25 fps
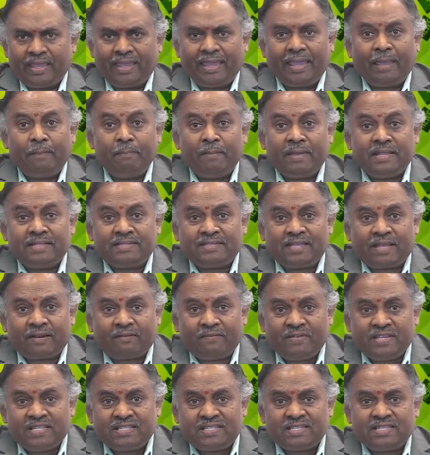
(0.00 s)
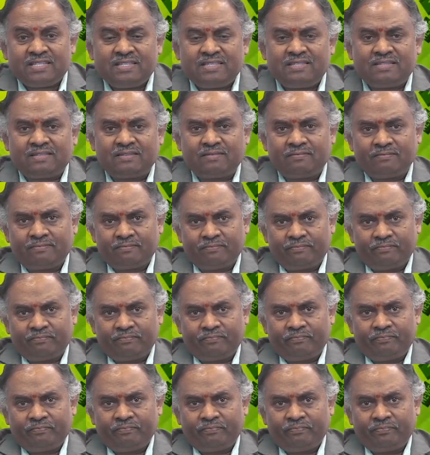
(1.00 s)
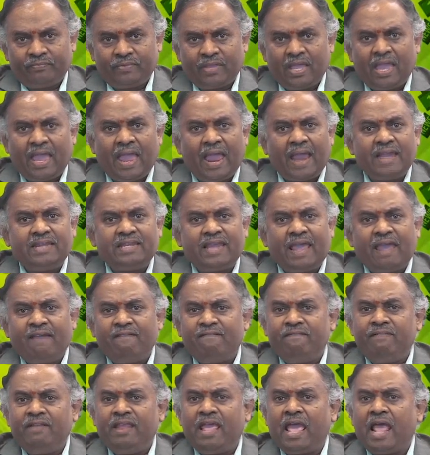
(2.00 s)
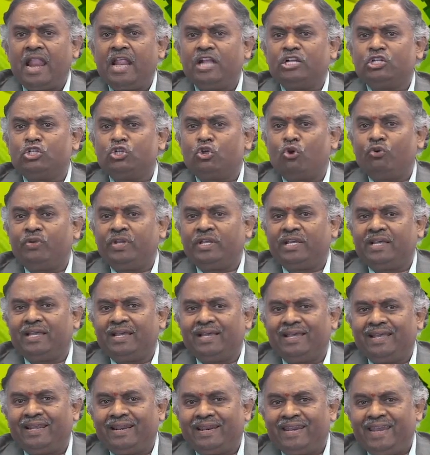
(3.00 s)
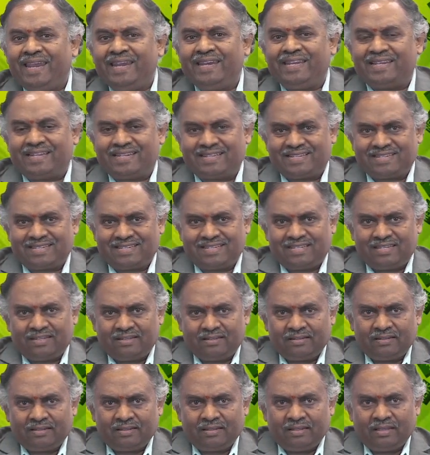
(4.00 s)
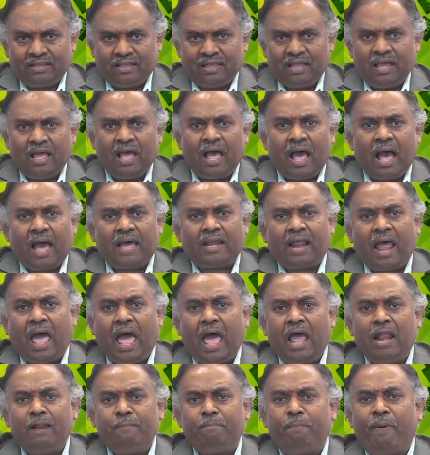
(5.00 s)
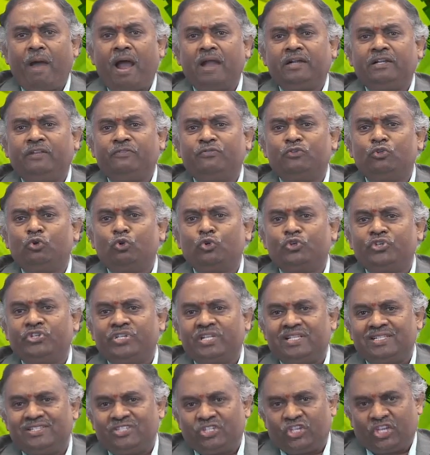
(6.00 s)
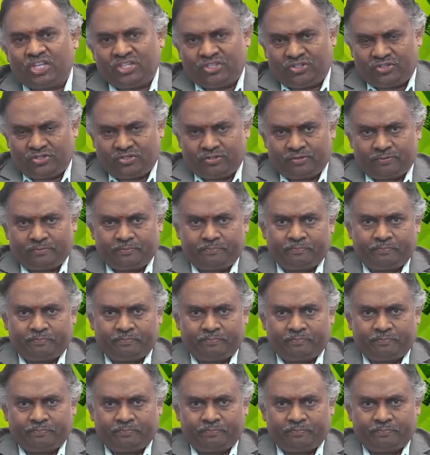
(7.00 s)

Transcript: email services, and every electronic readers are all part of social change.